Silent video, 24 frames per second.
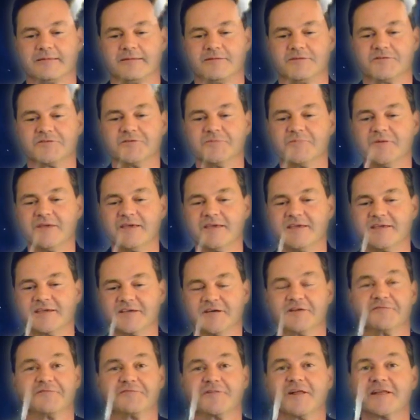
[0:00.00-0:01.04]
to be
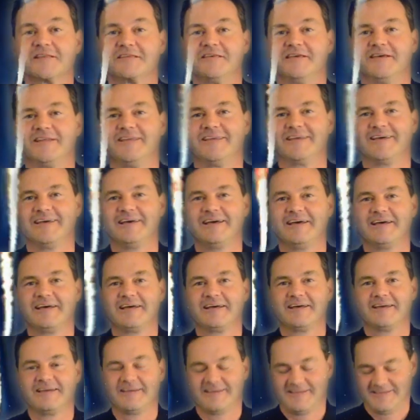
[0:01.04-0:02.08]
conflicted
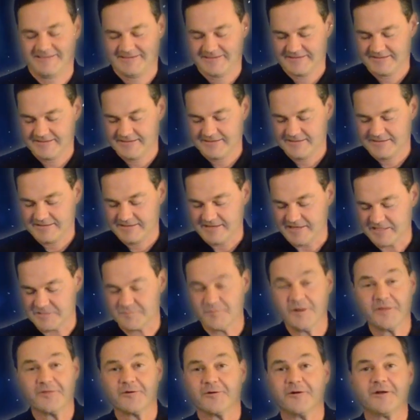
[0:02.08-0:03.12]
as
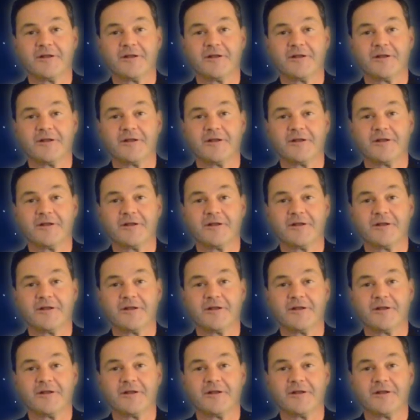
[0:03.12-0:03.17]
whether